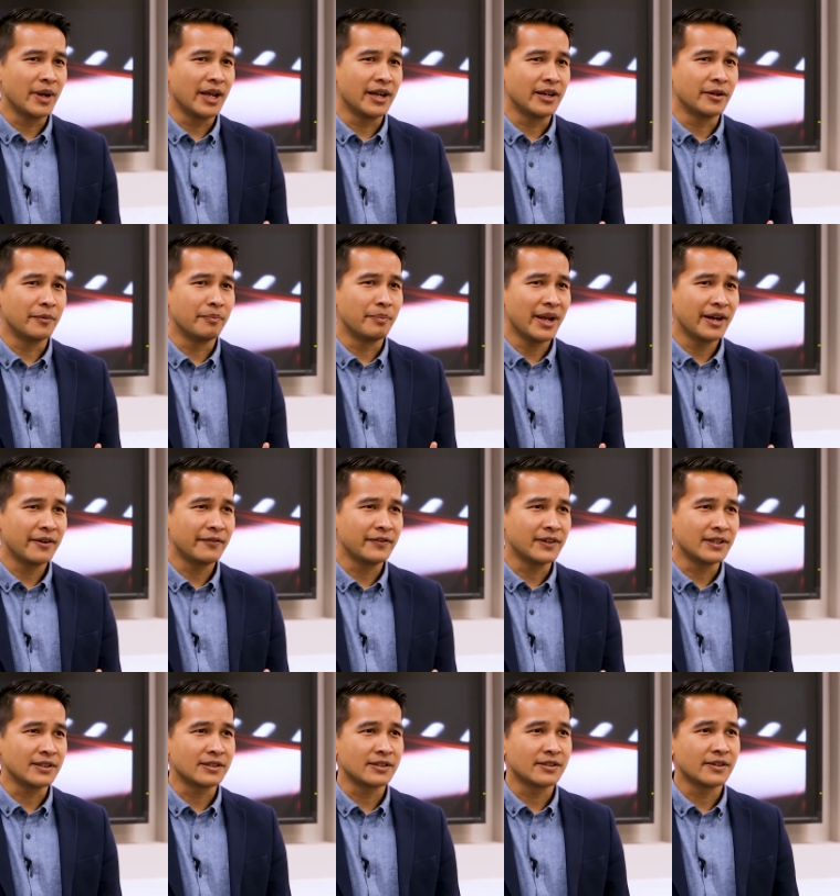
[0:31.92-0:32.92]
blend of
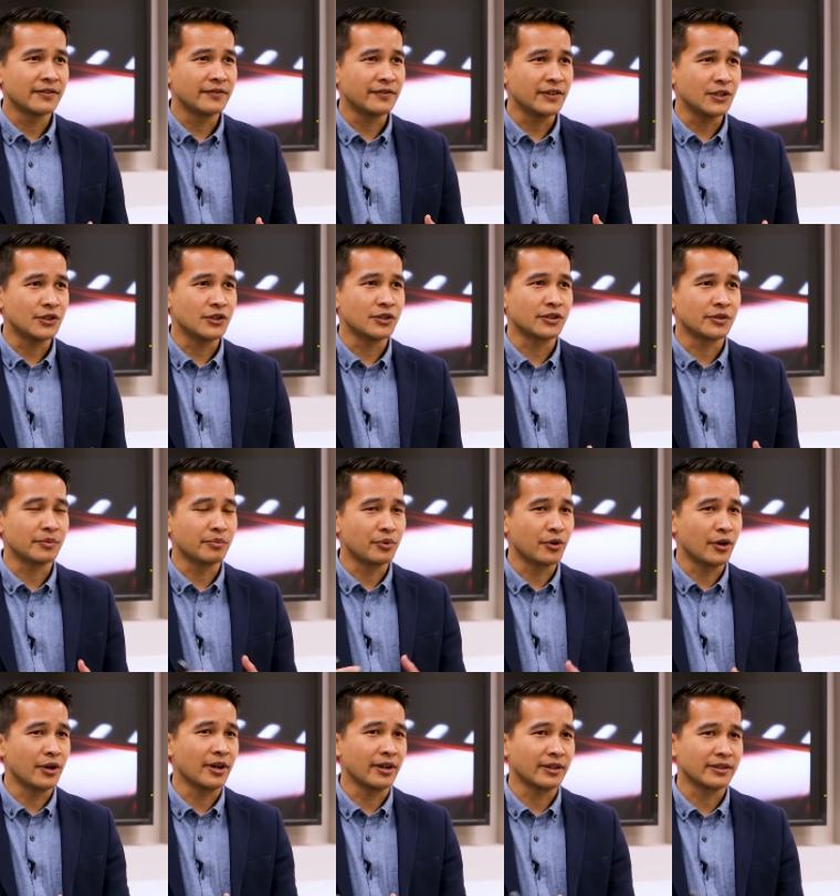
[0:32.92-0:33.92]
benefits, features, and
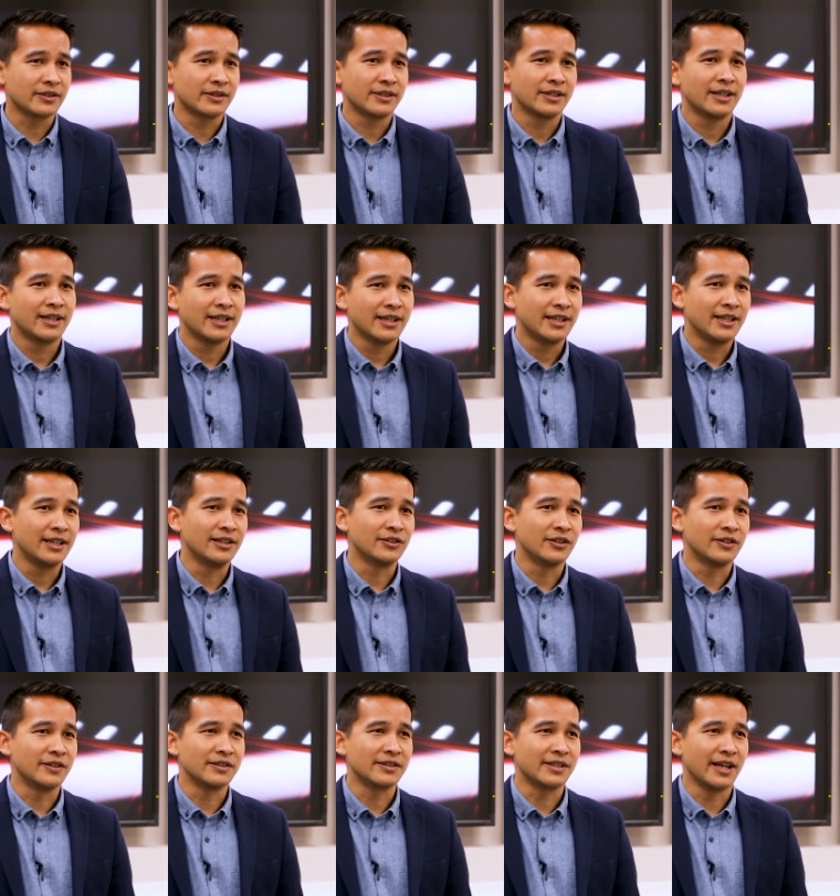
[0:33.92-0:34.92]
products into
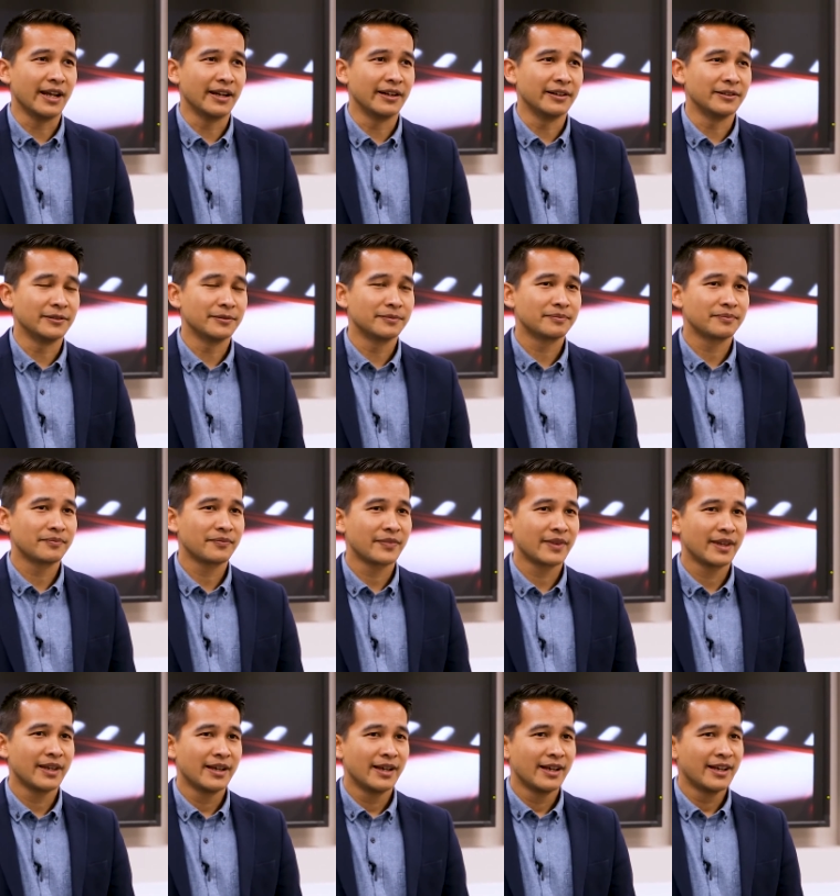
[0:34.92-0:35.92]
the standard.
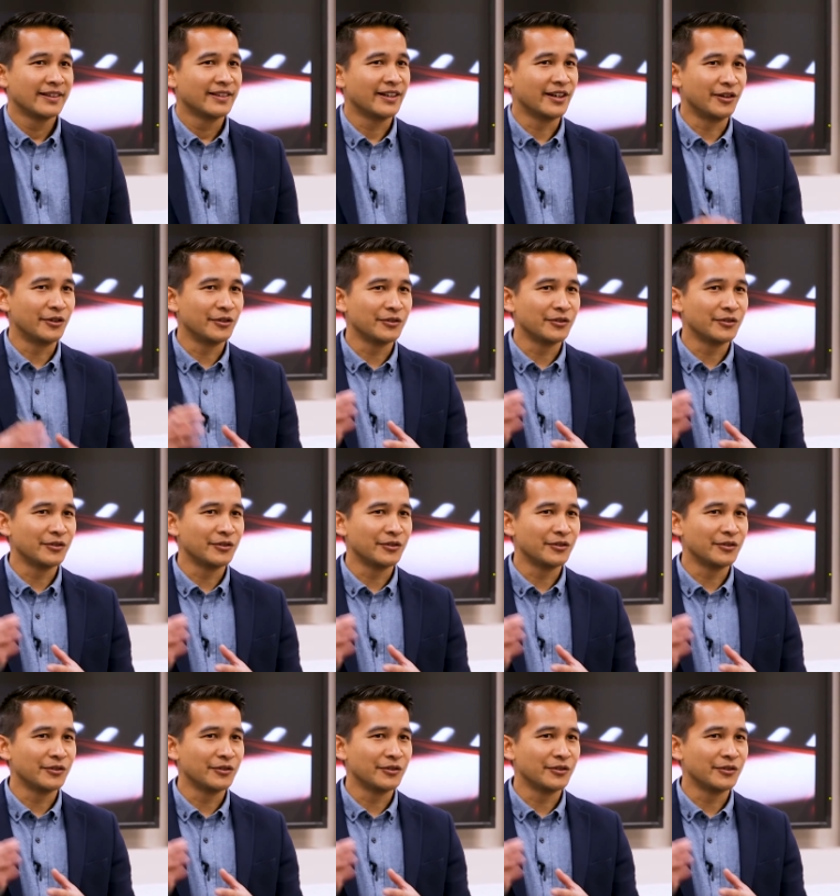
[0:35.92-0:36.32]
Then I'll